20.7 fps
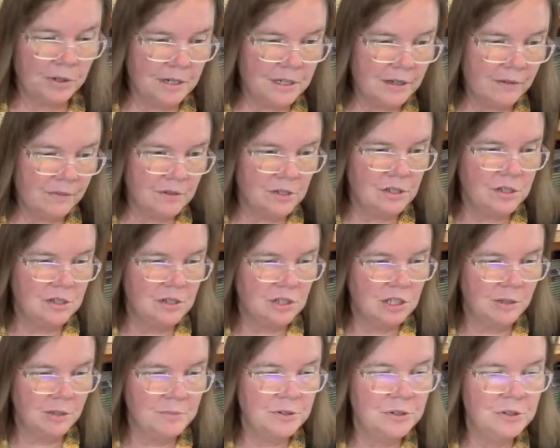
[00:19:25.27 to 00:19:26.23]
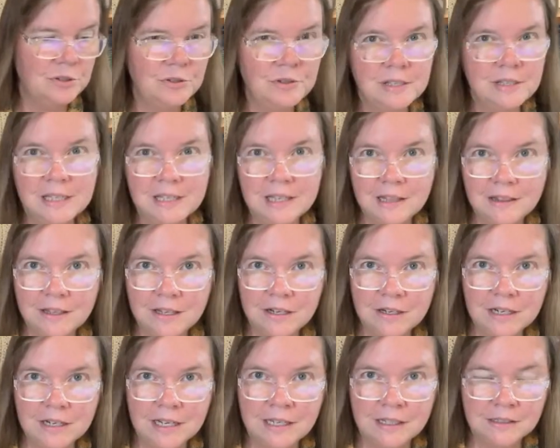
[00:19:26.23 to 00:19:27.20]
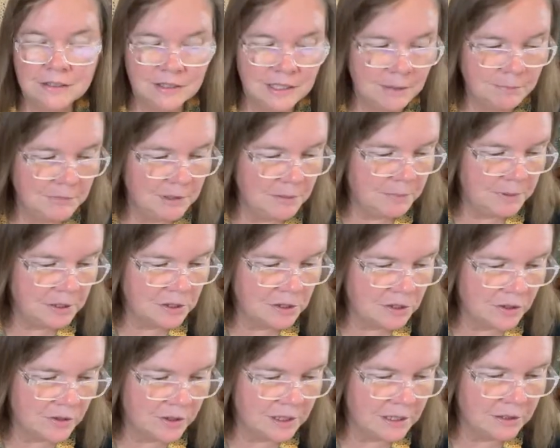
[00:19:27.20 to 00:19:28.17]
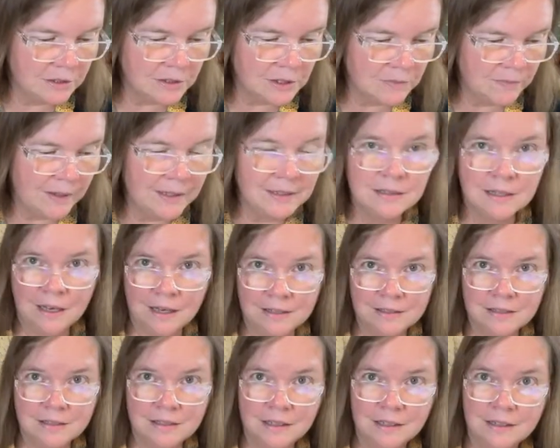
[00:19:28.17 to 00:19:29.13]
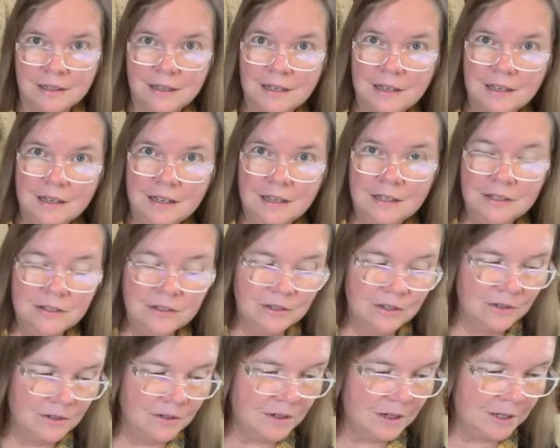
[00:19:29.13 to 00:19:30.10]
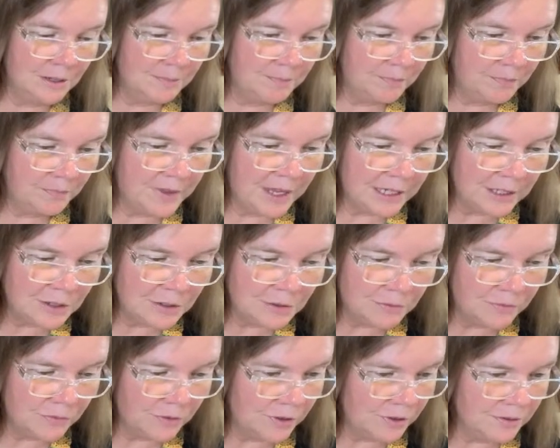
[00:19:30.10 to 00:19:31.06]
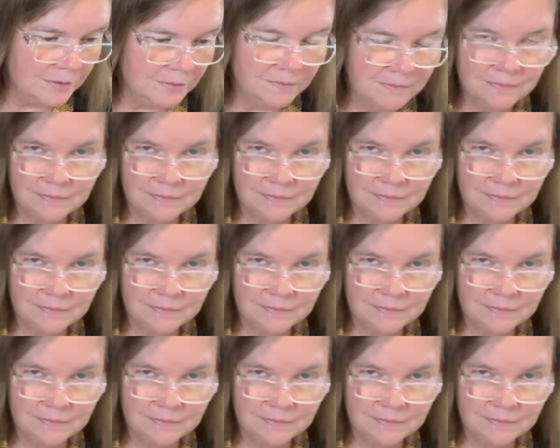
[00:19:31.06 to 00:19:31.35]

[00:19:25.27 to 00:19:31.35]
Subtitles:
enough to just substitute it in there and sent me a picture, and it looks fantastic. So thank you for